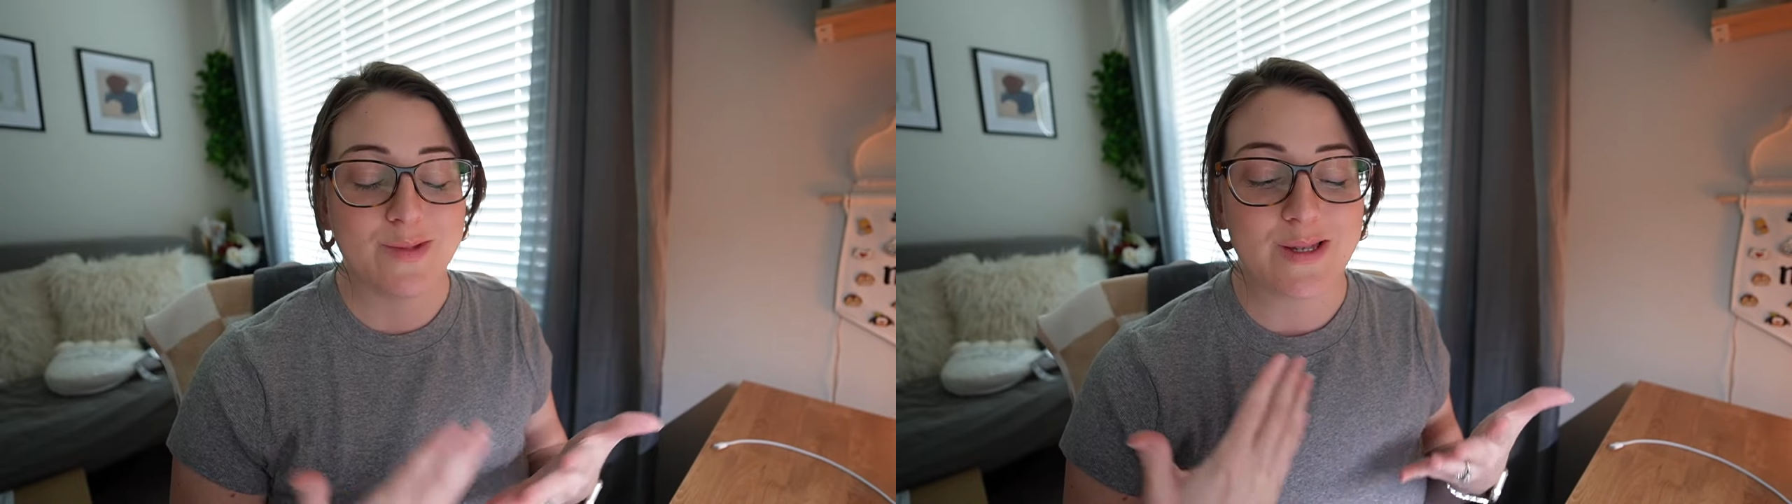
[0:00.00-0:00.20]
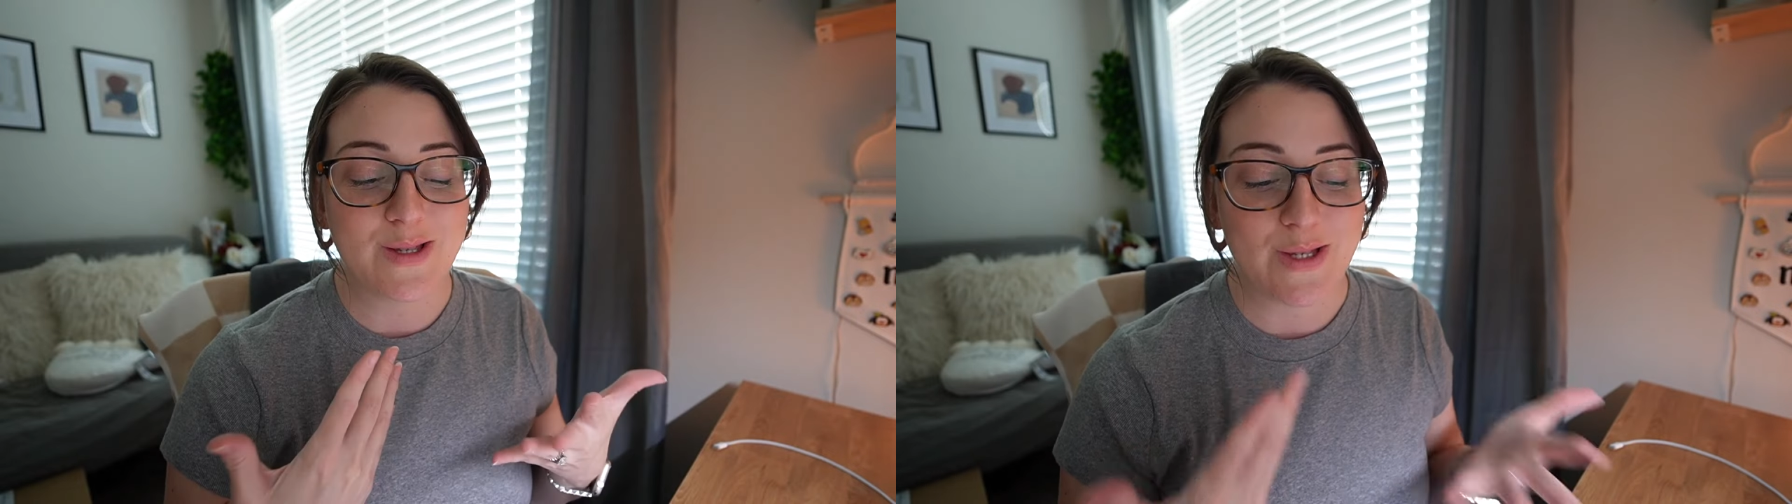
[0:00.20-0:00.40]

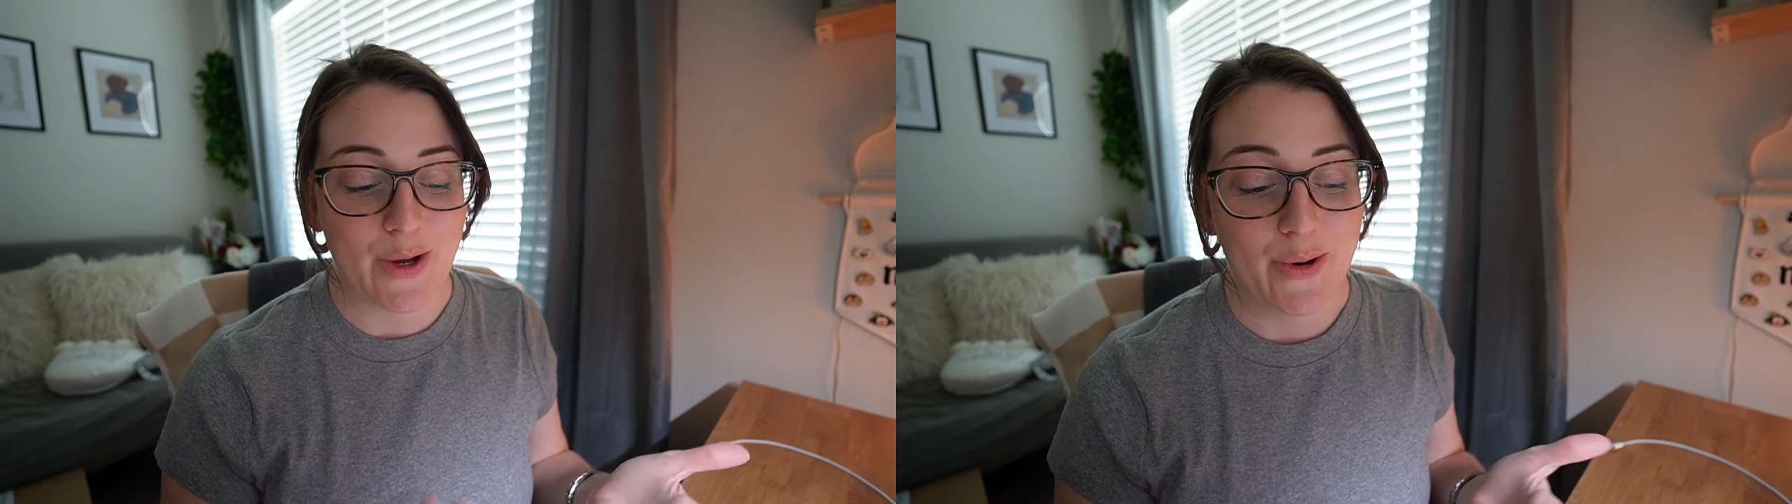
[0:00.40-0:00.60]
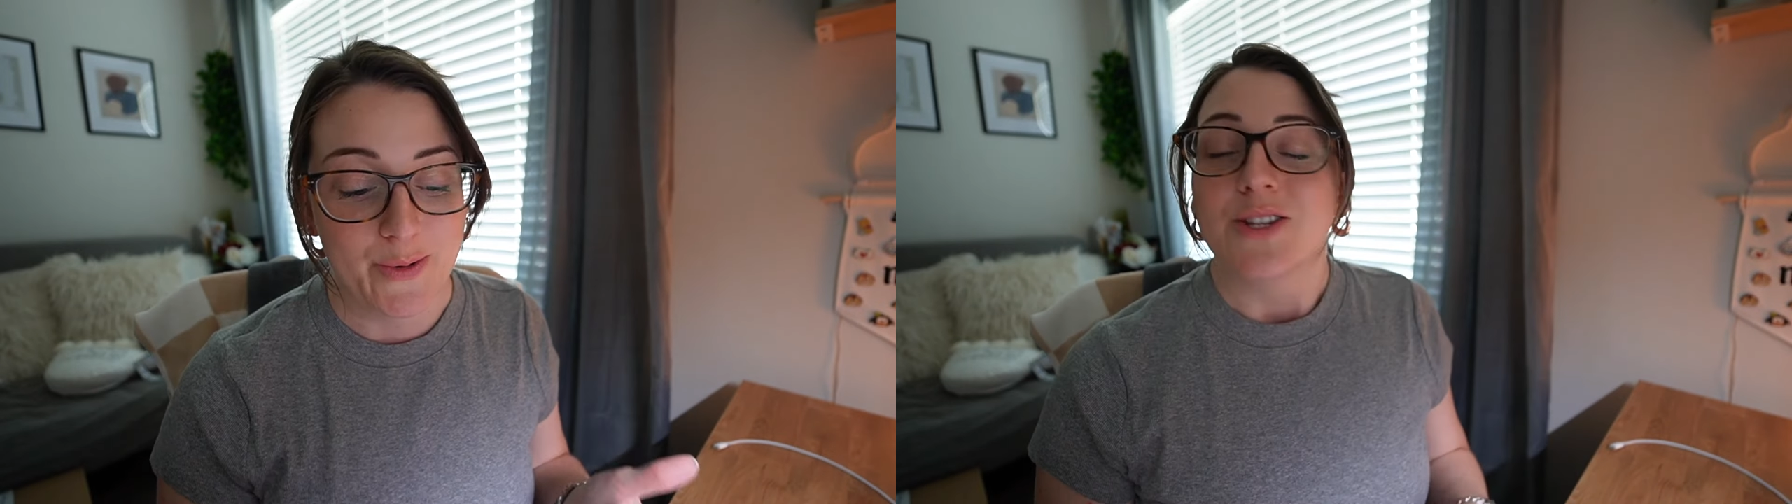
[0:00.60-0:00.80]

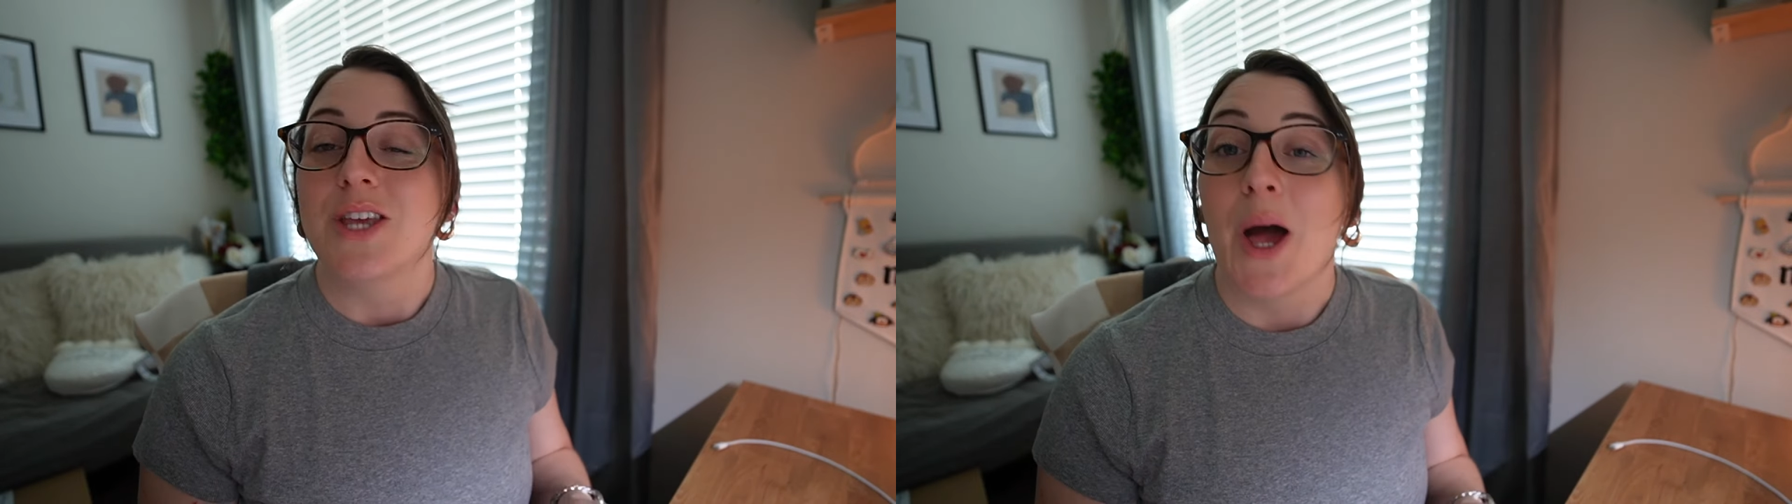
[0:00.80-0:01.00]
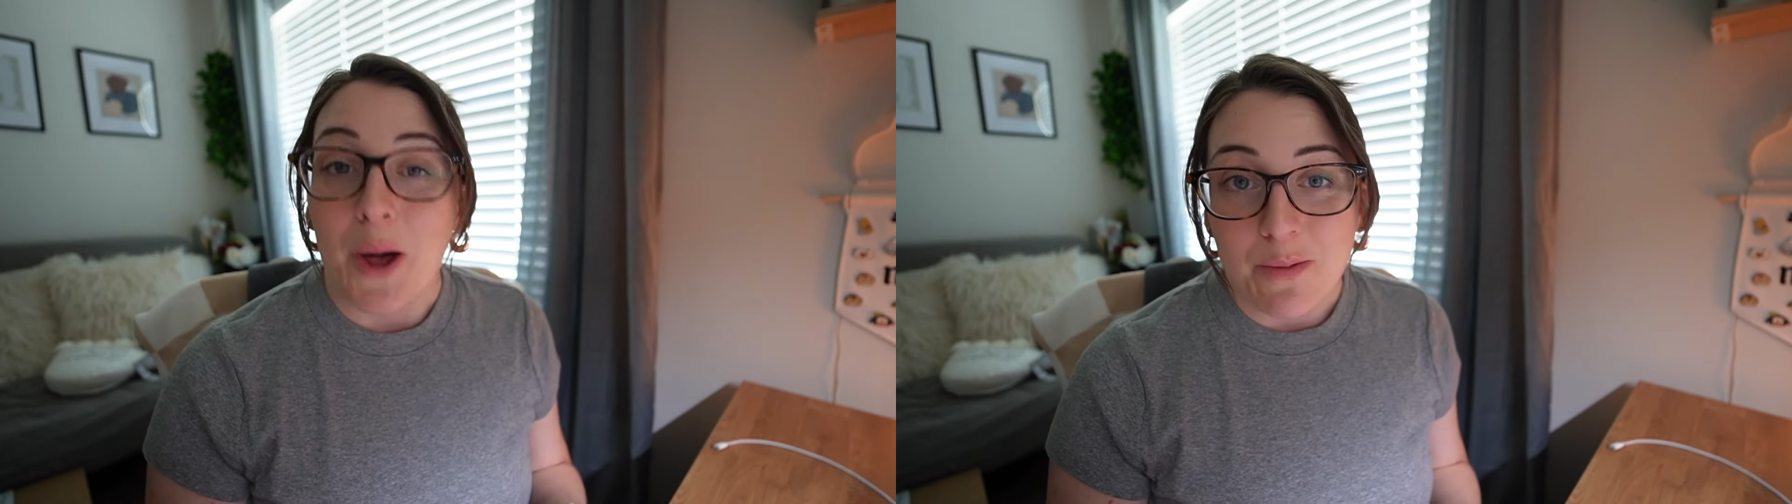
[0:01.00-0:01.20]
So to
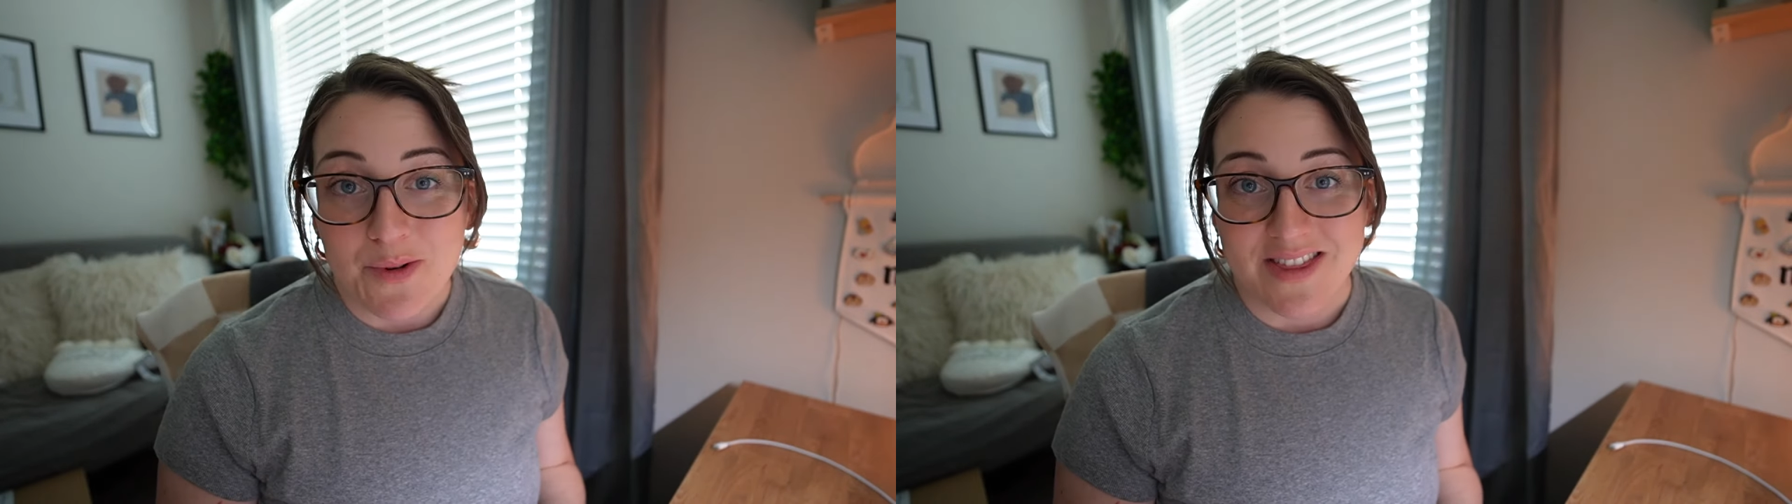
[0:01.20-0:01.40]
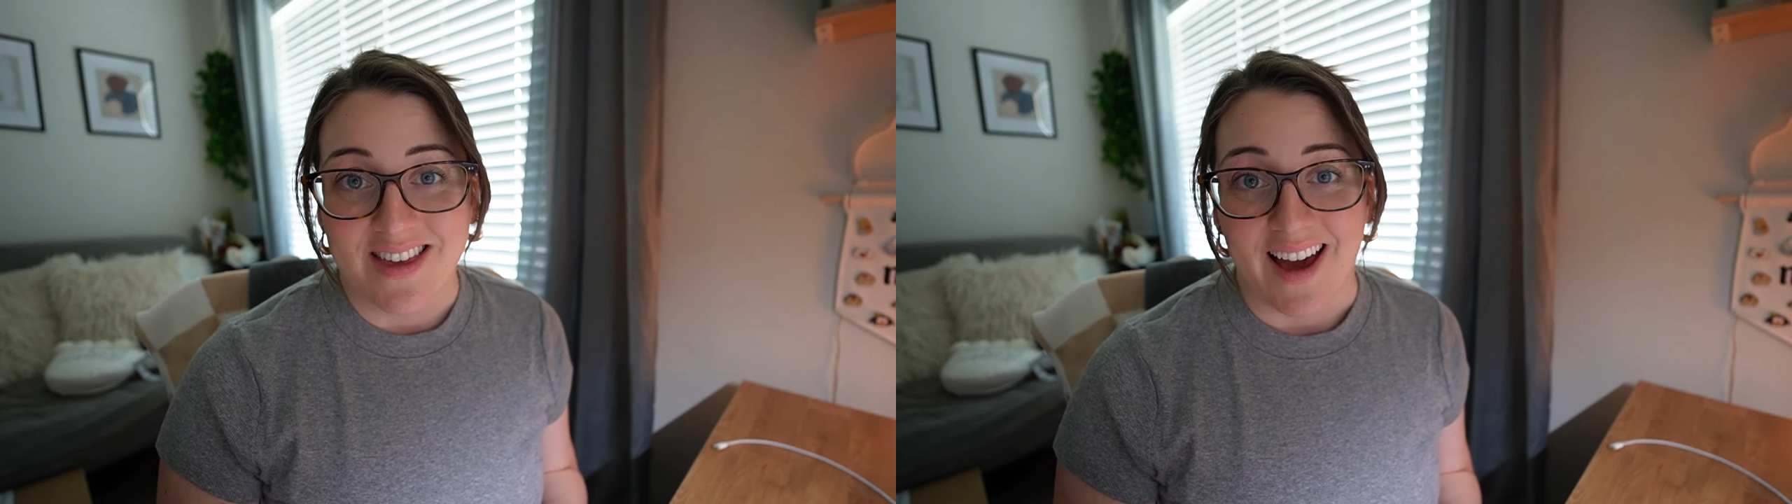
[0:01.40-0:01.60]
help
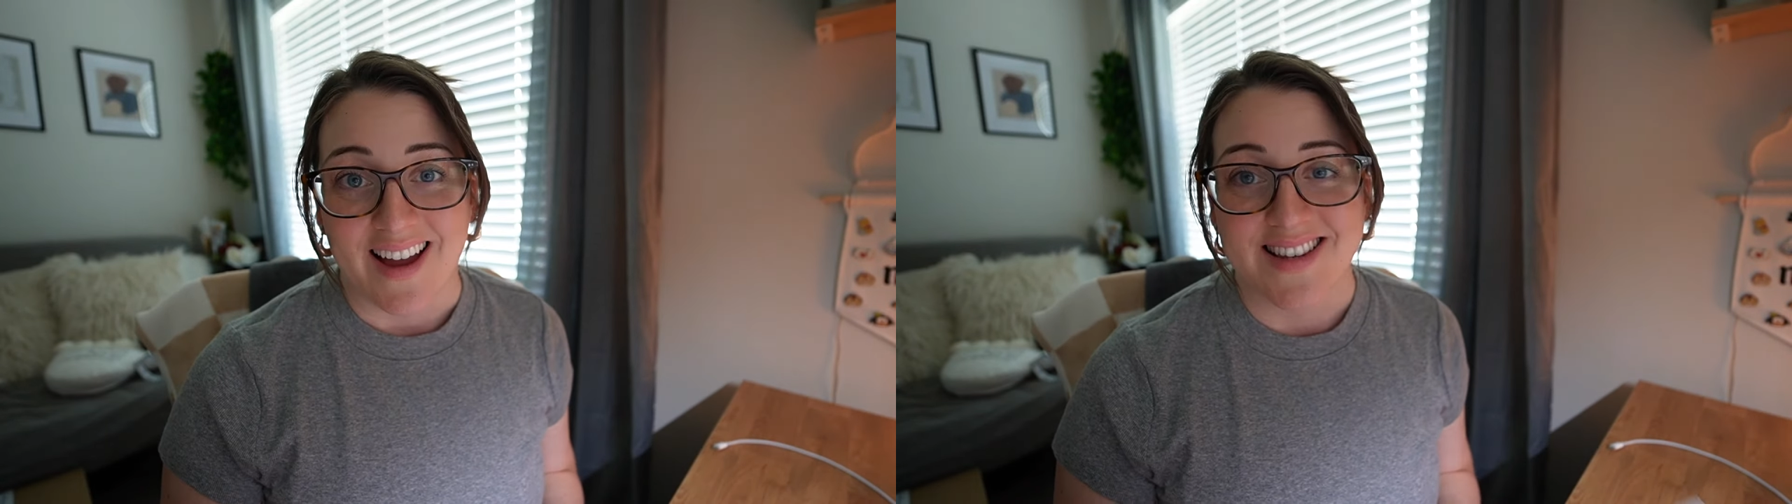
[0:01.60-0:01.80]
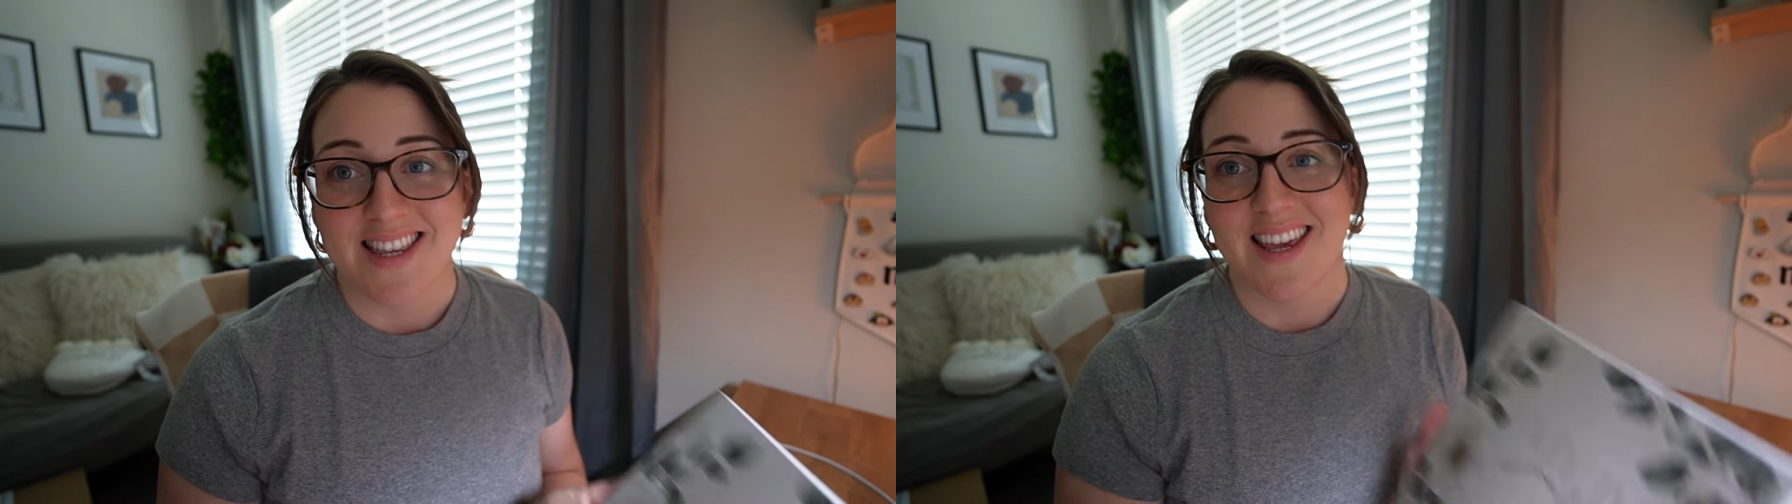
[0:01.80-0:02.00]
with
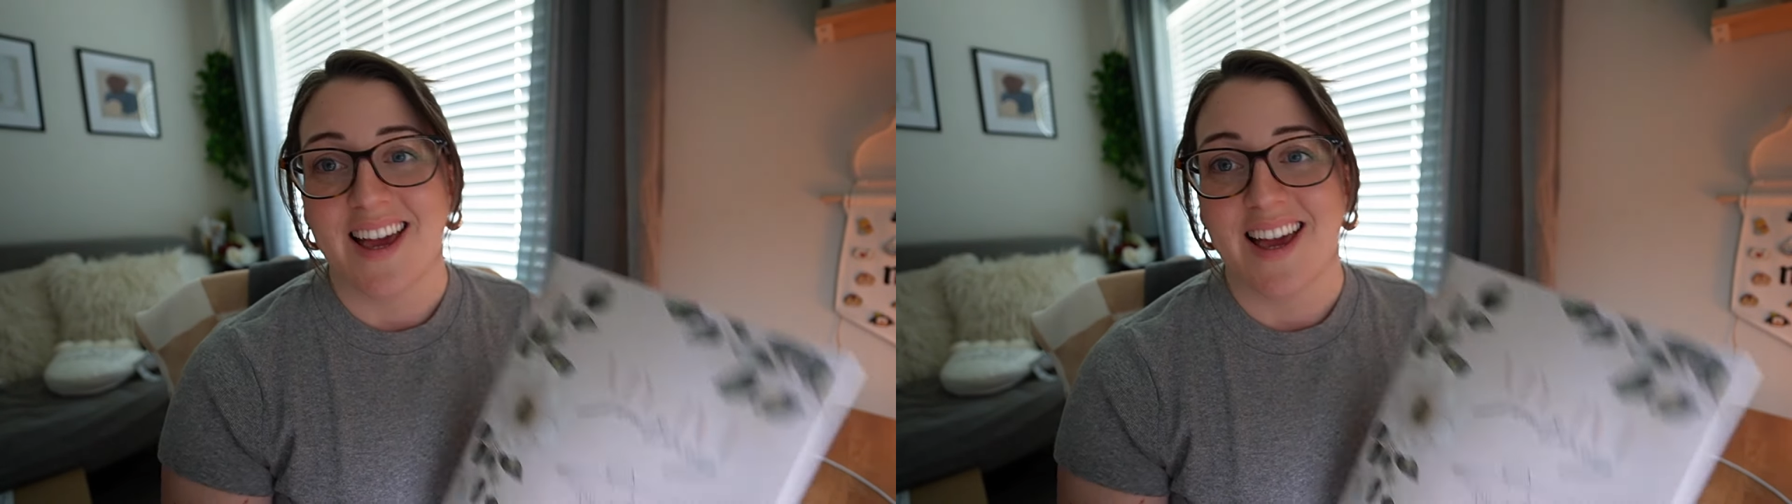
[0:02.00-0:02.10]
that,